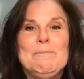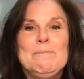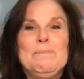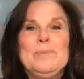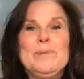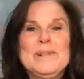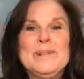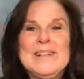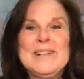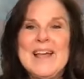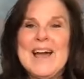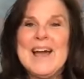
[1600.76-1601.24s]

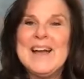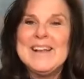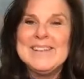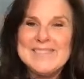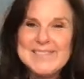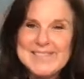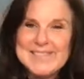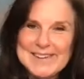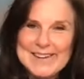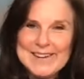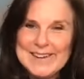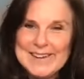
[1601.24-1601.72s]

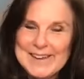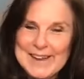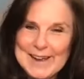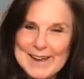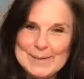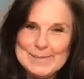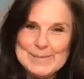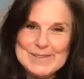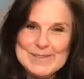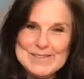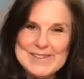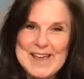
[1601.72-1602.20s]
blessing
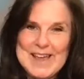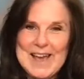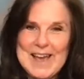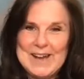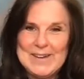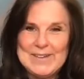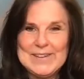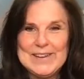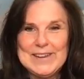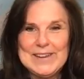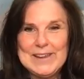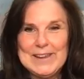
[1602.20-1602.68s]
comes
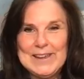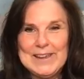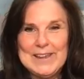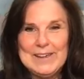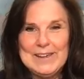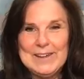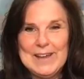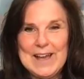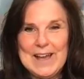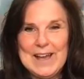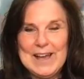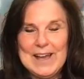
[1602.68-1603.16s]
down
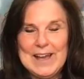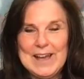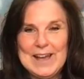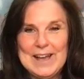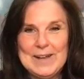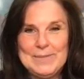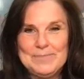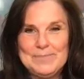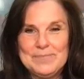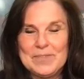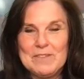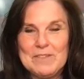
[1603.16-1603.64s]

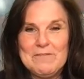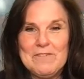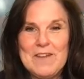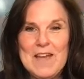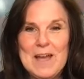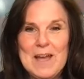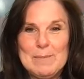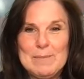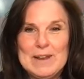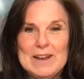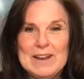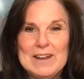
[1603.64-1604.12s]

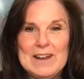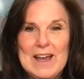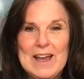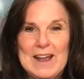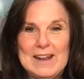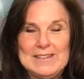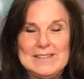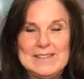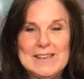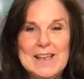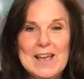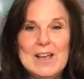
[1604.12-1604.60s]
family
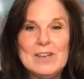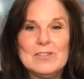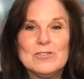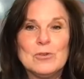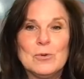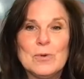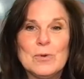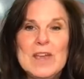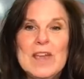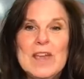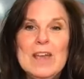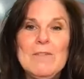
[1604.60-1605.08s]
lines.
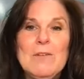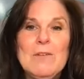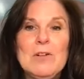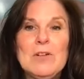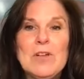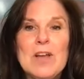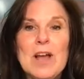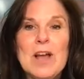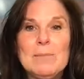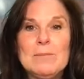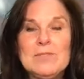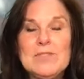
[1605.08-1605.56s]
So evil
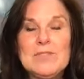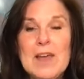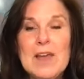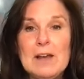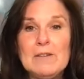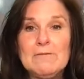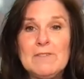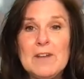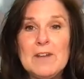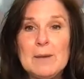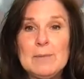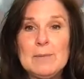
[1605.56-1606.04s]
comes
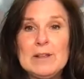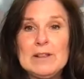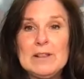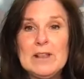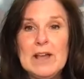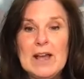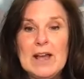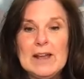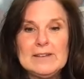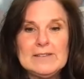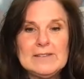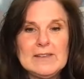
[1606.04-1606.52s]
down family
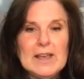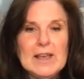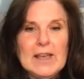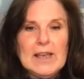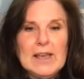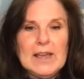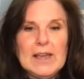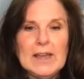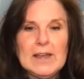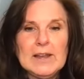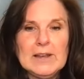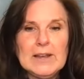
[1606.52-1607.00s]
lines
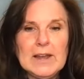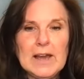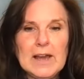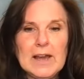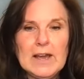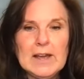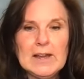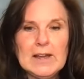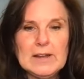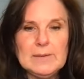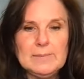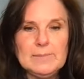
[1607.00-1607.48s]
in
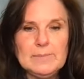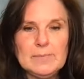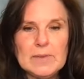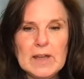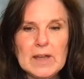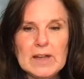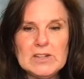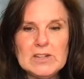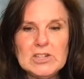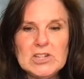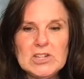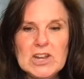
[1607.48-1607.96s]

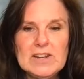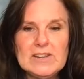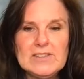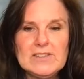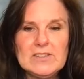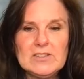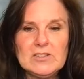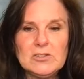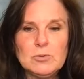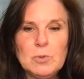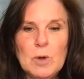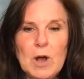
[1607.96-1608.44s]

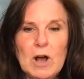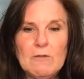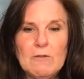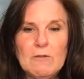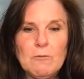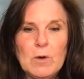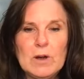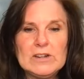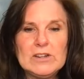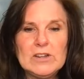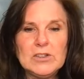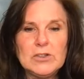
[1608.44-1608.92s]
Genesis
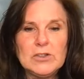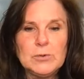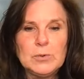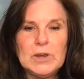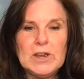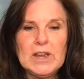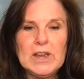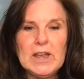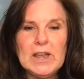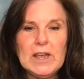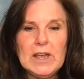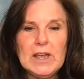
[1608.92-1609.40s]

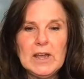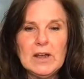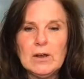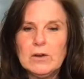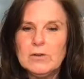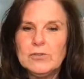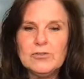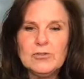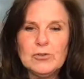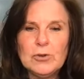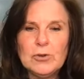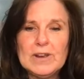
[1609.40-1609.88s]
12:1-3.
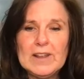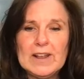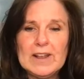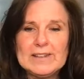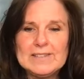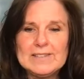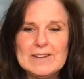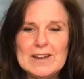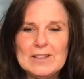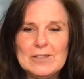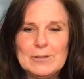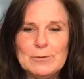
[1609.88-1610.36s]
Or sorry,
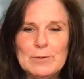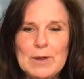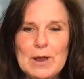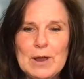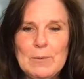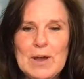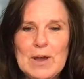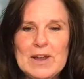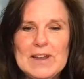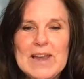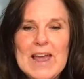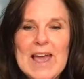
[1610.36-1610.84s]
that's not the
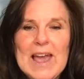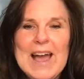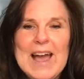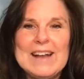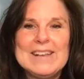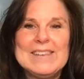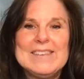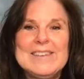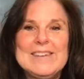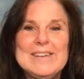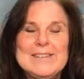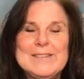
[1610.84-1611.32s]
right one.
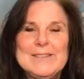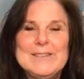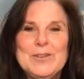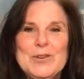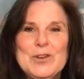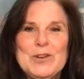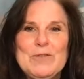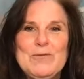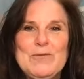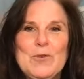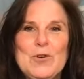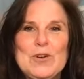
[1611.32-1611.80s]
Exodus
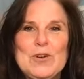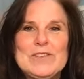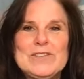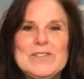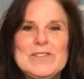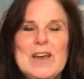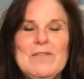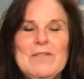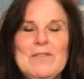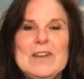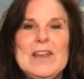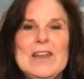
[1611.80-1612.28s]

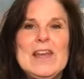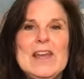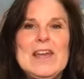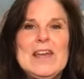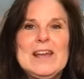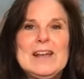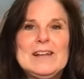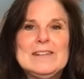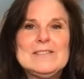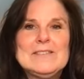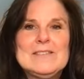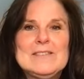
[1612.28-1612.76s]
34:7,
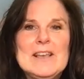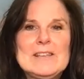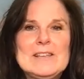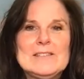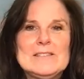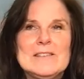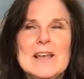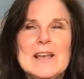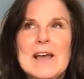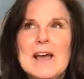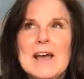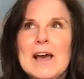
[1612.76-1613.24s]
it
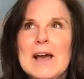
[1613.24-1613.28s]
says,